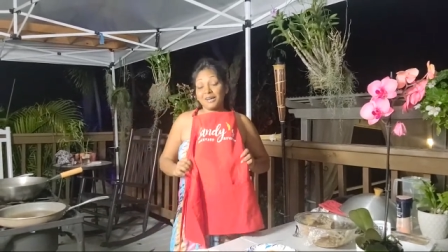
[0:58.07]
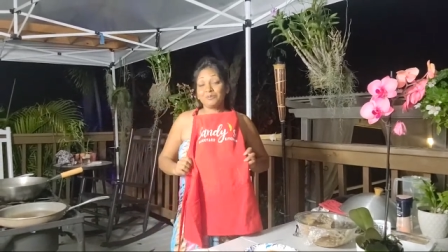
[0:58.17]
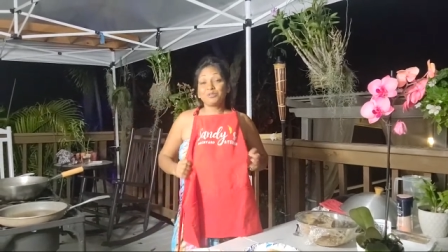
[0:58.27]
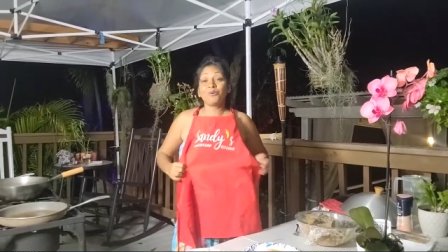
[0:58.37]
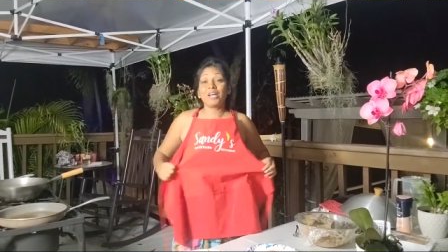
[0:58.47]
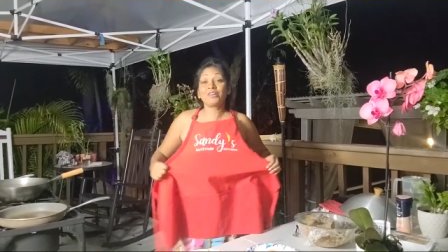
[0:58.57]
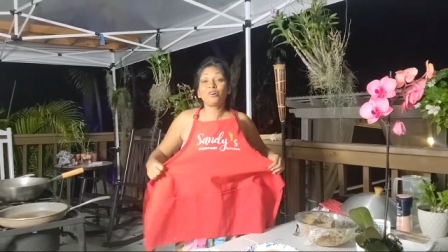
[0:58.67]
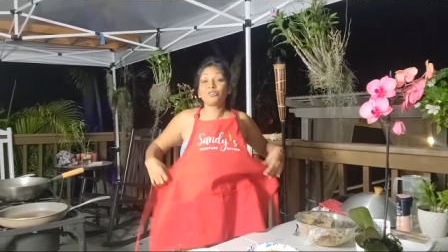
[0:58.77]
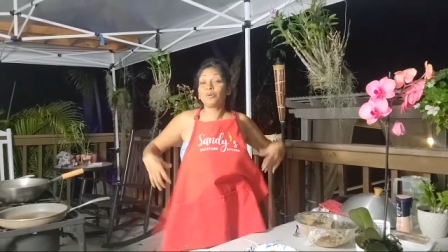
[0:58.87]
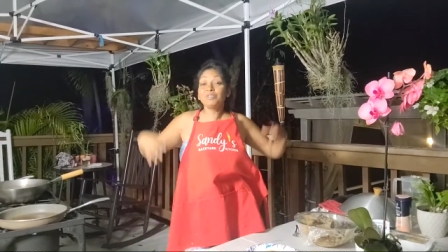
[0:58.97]
so I
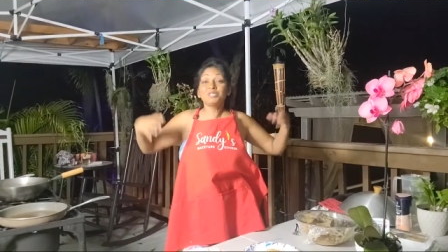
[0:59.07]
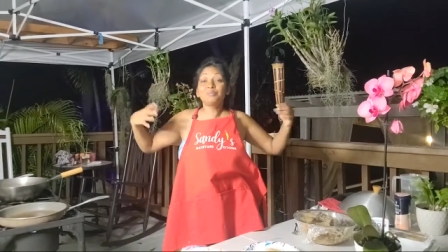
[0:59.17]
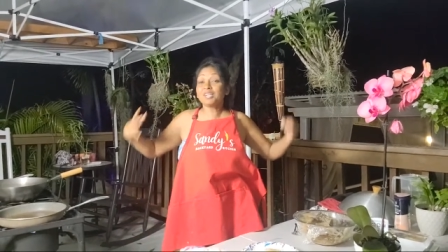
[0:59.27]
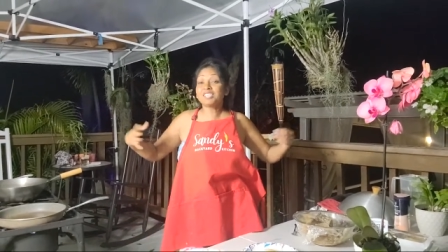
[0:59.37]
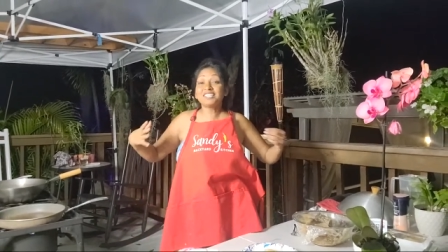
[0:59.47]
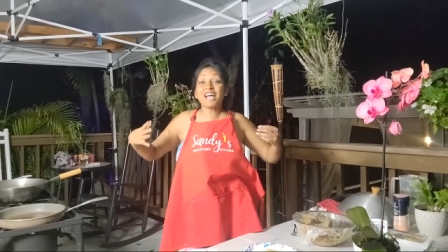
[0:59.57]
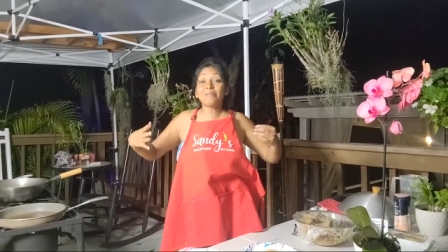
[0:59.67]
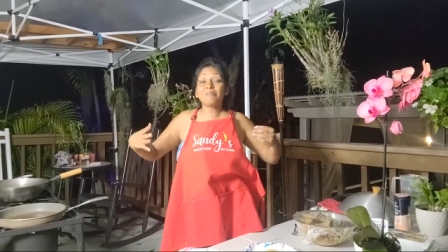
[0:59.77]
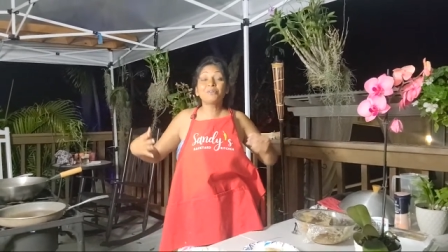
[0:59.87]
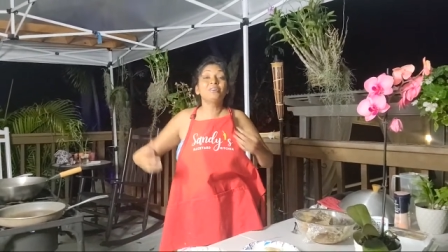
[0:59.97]
cut up this big
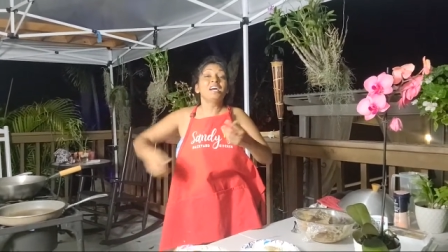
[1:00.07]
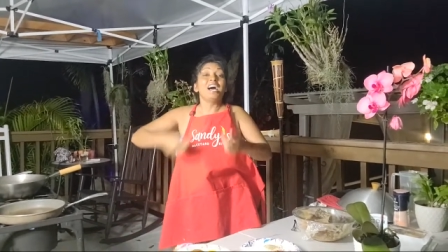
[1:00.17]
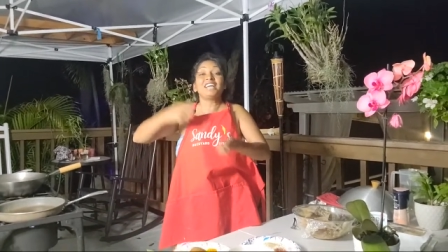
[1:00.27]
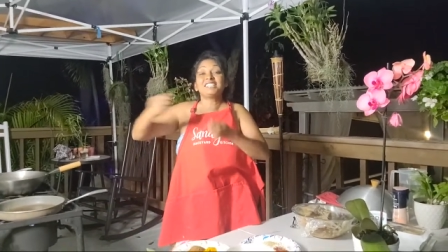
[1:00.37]
snapper I